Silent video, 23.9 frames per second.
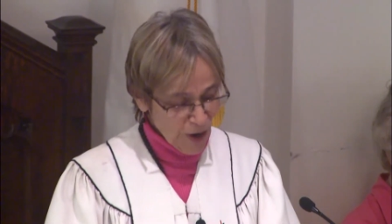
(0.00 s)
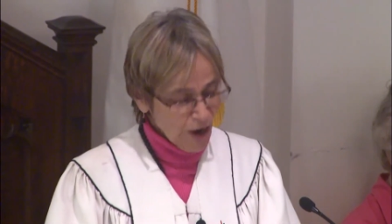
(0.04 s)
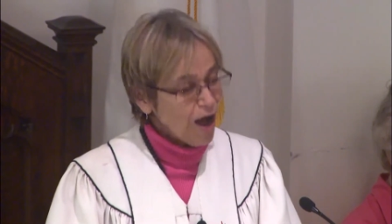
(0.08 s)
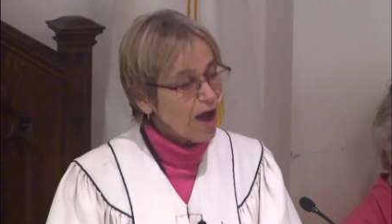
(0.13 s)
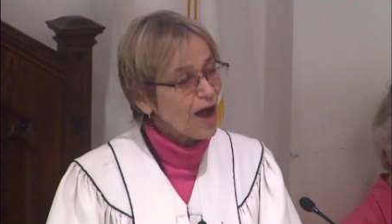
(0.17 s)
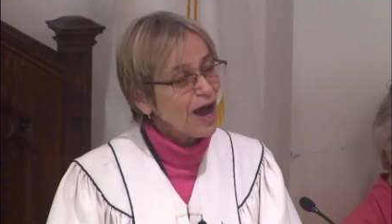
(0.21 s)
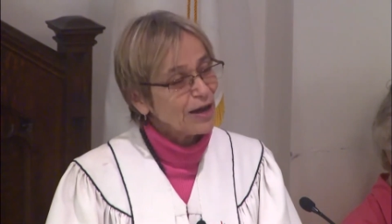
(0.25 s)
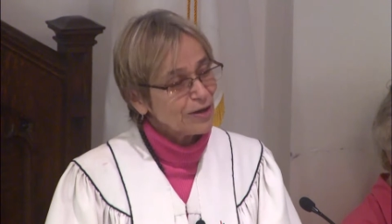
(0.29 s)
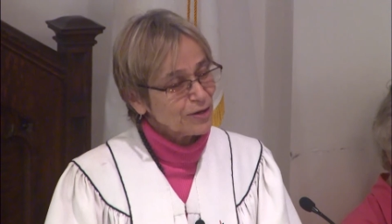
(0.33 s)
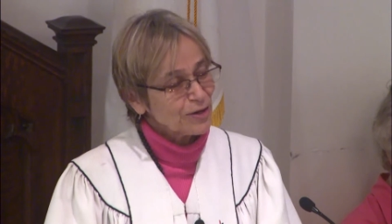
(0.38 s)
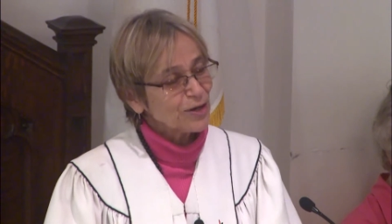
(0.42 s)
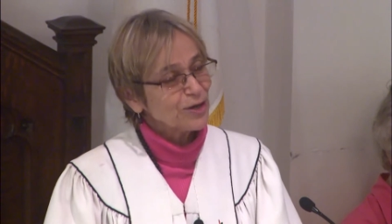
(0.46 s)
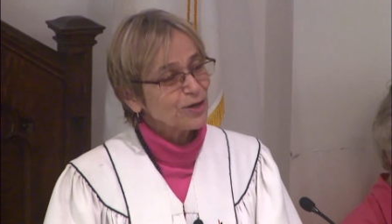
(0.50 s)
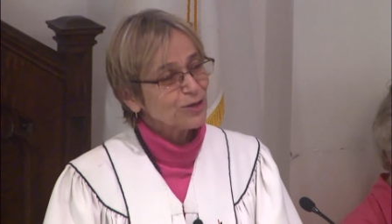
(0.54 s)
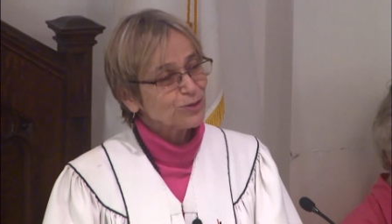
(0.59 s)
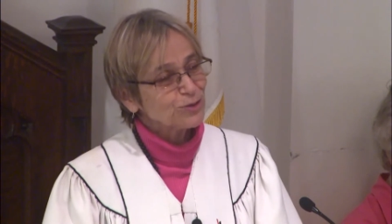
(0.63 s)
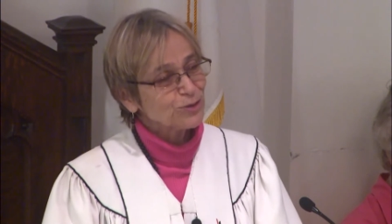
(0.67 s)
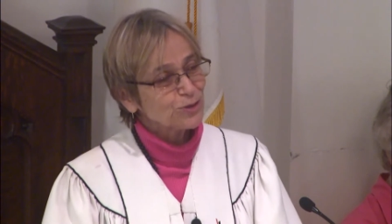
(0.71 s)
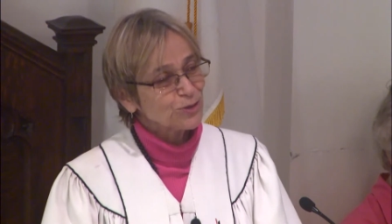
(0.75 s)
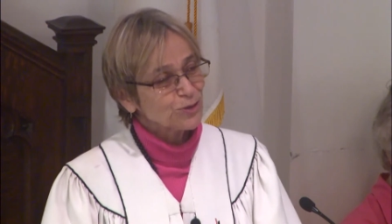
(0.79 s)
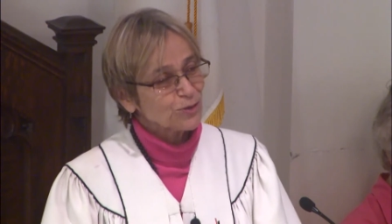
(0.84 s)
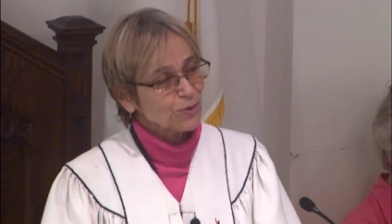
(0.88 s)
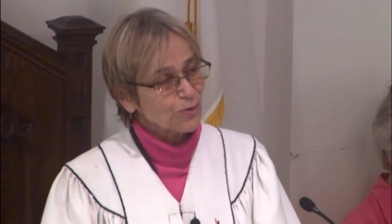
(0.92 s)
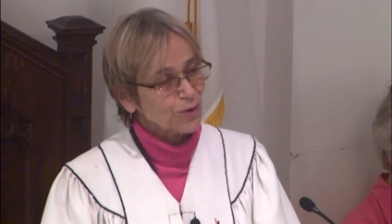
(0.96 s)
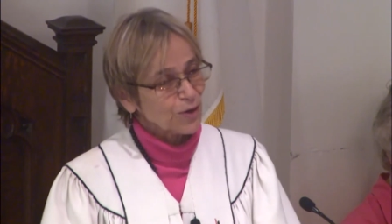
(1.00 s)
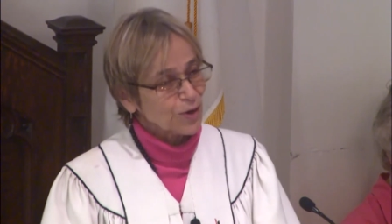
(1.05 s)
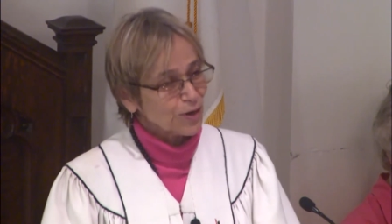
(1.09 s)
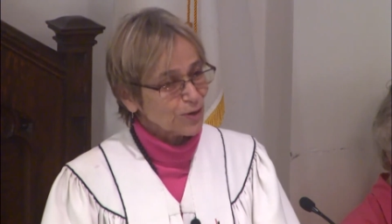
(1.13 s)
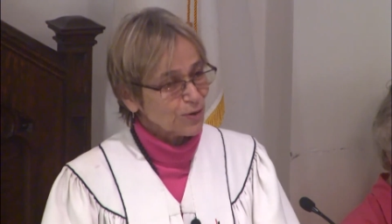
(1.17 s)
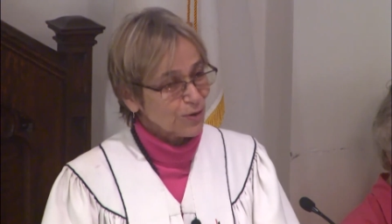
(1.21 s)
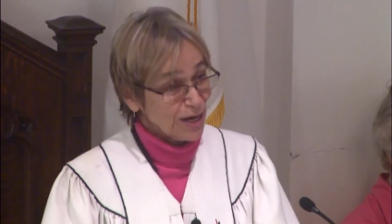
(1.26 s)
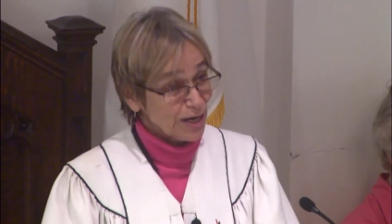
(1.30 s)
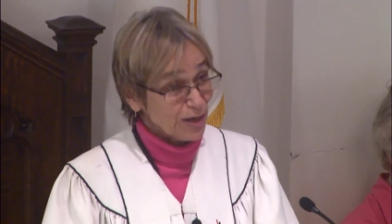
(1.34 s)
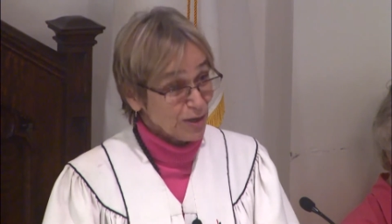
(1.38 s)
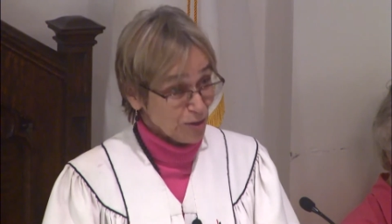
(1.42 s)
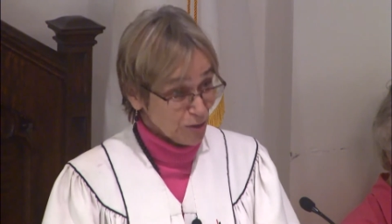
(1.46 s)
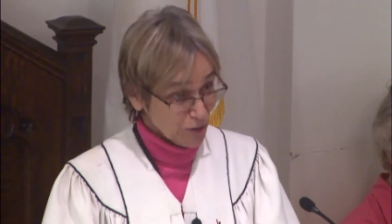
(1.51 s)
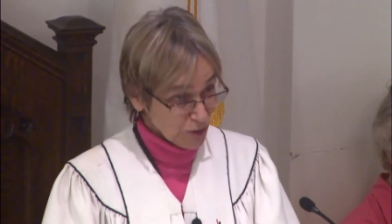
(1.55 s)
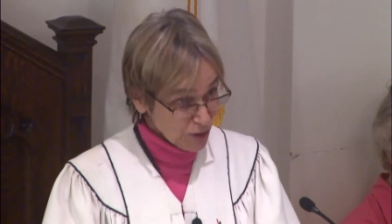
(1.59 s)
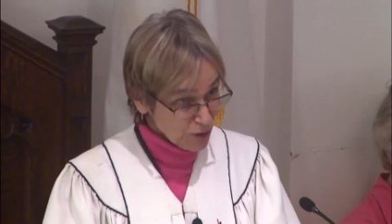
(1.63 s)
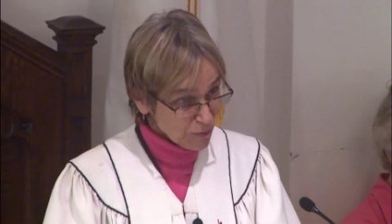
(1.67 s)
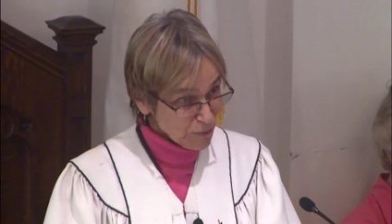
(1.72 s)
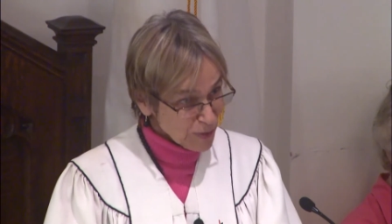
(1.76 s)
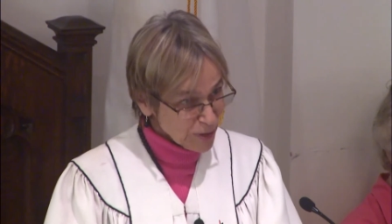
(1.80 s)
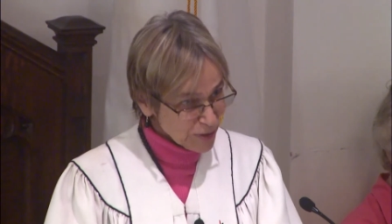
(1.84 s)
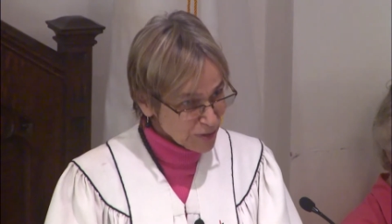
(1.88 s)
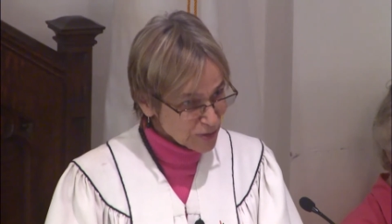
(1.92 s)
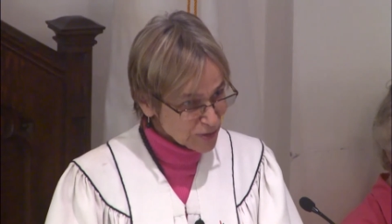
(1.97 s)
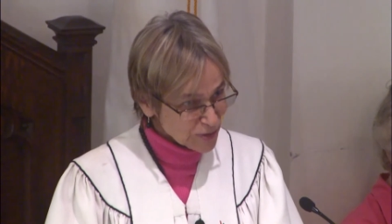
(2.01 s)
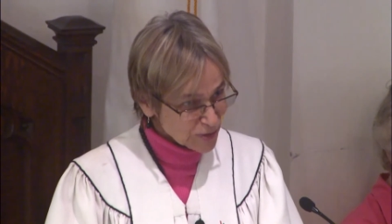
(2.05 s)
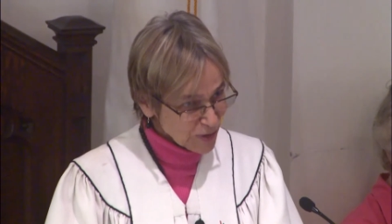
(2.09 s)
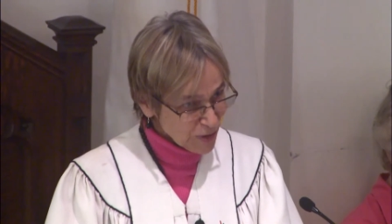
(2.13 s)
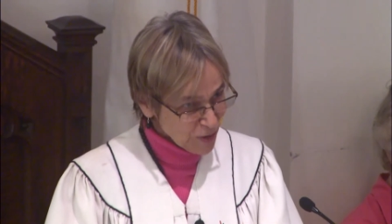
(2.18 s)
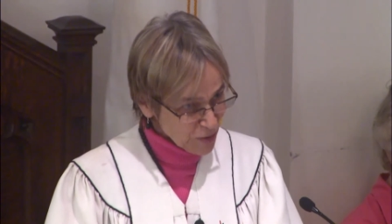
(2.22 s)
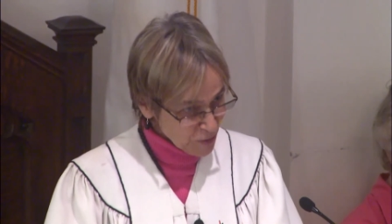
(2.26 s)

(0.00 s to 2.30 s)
honors or great achievements,